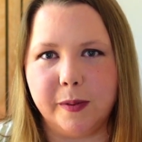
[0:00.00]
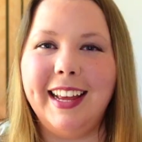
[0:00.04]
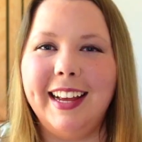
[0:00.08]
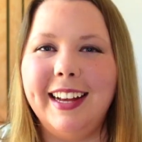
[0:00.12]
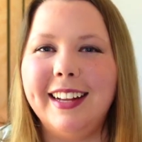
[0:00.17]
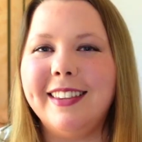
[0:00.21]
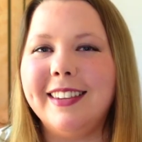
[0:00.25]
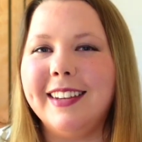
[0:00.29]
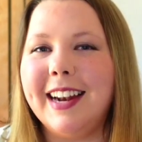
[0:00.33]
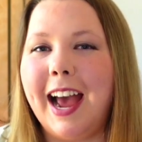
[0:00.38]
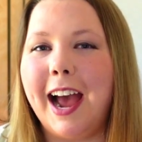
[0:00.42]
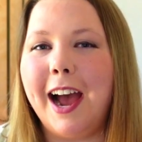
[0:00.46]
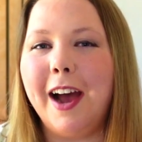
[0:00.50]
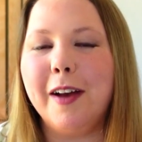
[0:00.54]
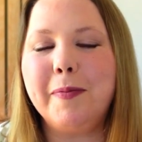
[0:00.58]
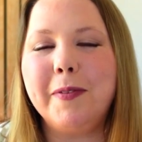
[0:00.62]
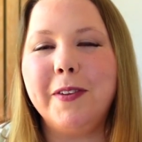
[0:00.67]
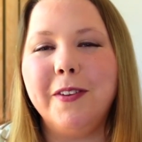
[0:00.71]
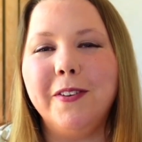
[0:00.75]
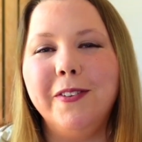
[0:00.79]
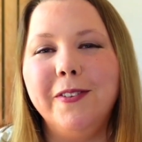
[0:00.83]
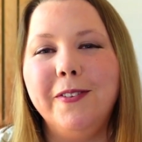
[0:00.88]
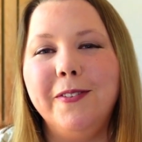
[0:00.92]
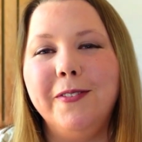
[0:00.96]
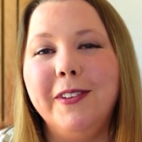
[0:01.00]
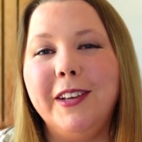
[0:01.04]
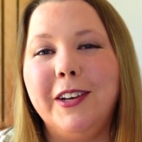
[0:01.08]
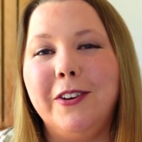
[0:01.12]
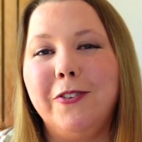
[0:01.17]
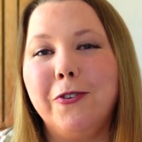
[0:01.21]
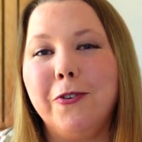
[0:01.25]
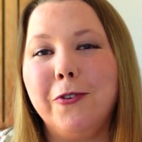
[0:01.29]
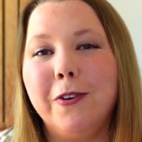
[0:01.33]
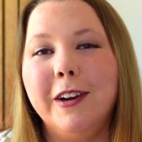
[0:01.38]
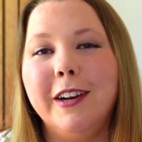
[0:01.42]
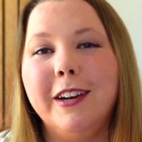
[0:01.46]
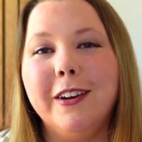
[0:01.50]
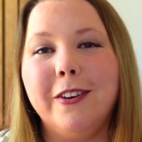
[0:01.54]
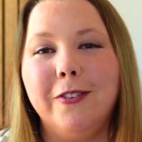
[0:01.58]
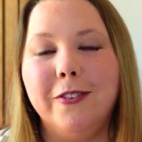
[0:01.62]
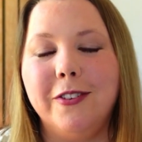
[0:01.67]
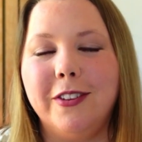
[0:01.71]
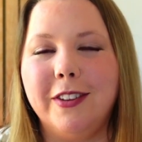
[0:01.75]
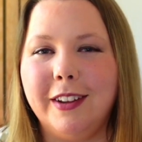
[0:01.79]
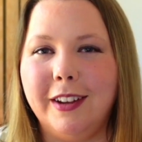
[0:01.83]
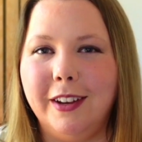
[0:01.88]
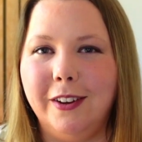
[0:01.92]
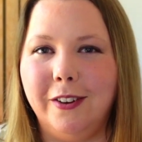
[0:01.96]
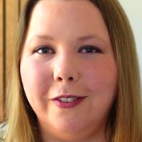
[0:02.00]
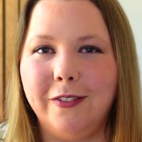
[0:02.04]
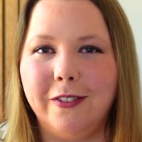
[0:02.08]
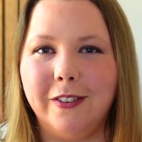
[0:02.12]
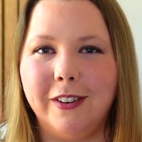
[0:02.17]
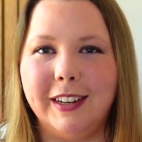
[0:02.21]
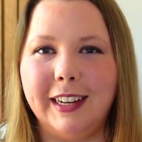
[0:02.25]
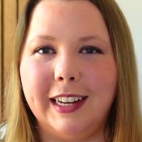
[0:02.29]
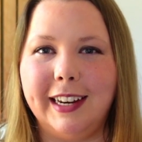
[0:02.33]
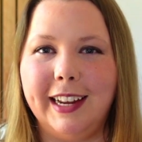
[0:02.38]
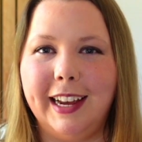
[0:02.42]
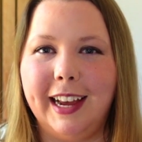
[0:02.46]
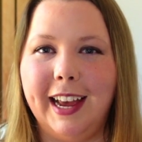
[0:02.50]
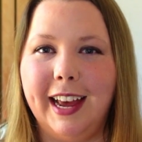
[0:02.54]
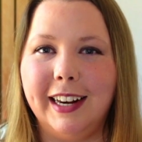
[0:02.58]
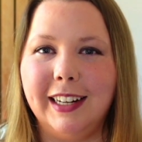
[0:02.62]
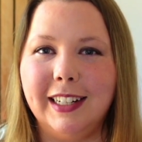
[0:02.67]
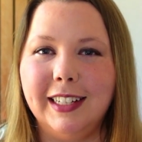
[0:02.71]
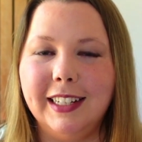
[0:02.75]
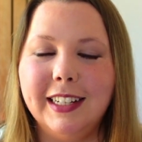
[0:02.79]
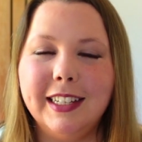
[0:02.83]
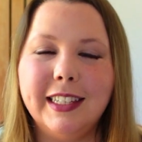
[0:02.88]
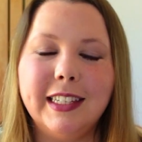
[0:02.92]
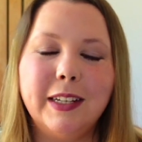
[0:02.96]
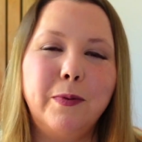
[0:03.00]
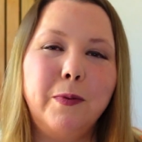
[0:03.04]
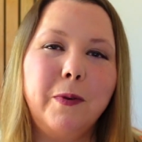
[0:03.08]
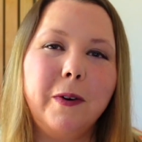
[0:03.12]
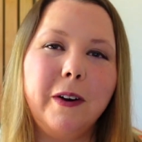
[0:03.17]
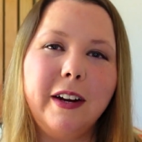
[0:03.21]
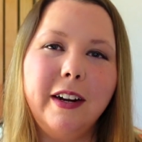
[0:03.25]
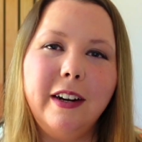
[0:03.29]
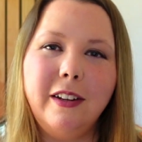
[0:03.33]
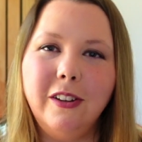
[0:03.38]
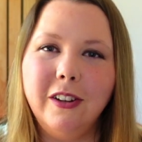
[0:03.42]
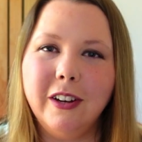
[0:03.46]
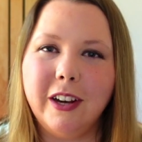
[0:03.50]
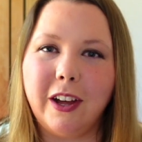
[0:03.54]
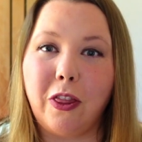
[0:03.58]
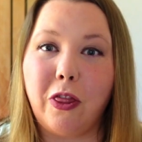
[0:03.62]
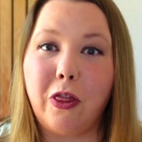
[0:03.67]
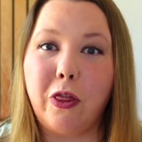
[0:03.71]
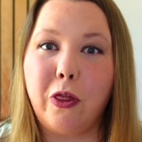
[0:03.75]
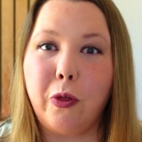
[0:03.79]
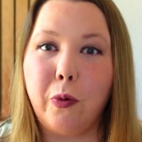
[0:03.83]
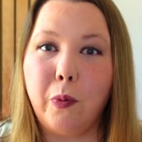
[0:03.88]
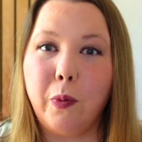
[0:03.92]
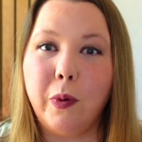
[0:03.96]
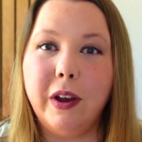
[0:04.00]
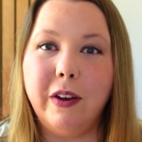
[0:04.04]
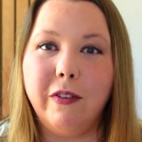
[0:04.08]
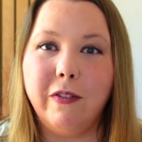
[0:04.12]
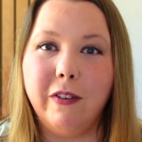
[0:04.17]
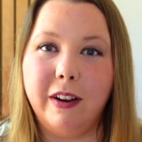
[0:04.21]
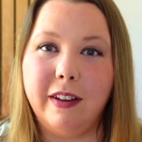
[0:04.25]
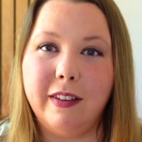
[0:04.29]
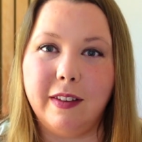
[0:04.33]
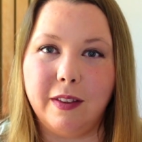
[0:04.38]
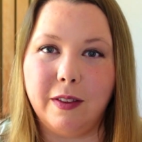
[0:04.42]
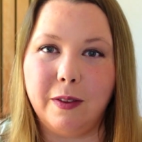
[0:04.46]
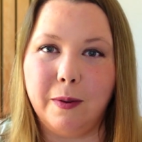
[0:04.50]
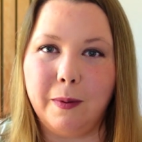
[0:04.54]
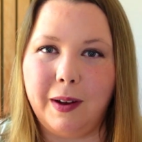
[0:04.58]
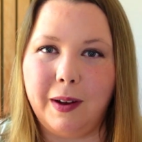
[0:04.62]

It's an absolutely critical skill for data analysts, and we're gonna look at three reasons